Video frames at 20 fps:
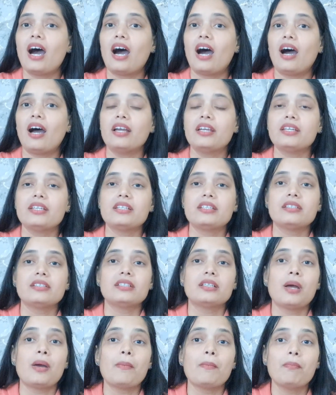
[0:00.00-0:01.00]
I
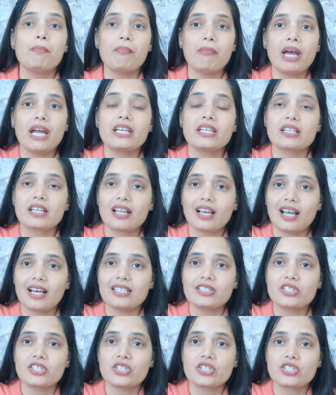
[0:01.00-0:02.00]
met
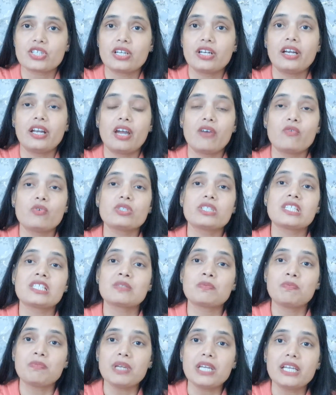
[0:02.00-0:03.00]
class teacher and I was
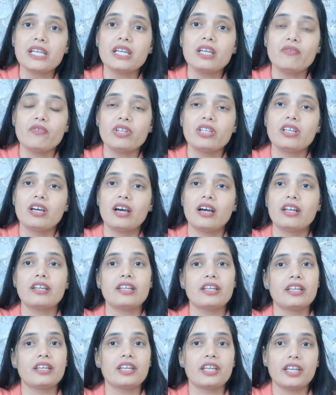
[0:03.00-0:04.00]
speaking with her
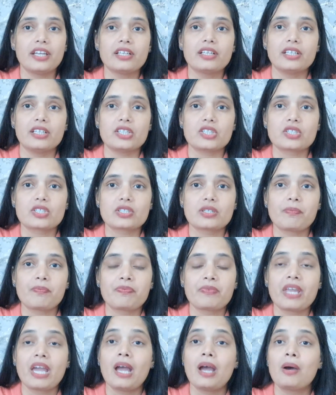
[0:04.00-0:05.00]
in English.
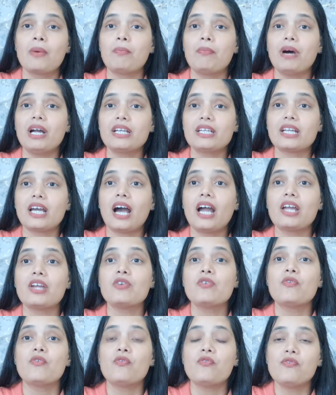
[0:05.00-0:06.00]
But
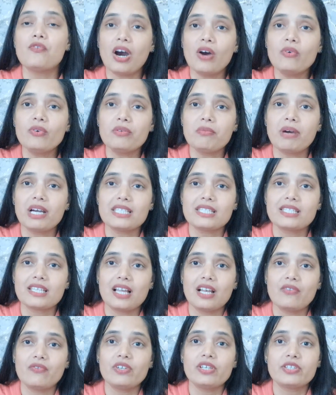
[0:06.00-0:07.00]
I found
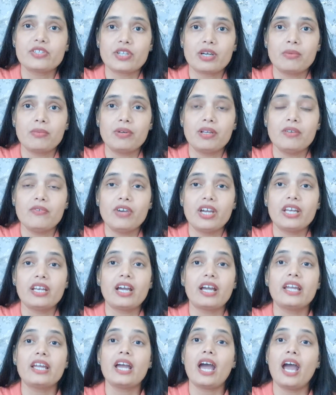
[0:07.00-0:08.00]
myself in trouble when
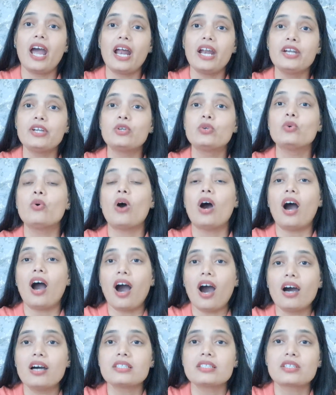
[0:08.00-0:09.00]
I had to
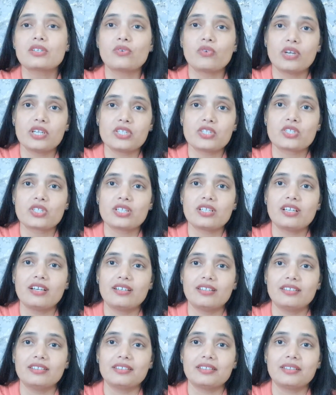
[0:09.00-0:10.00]
question
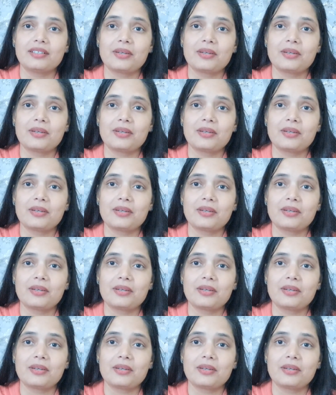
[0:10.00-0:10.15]
her.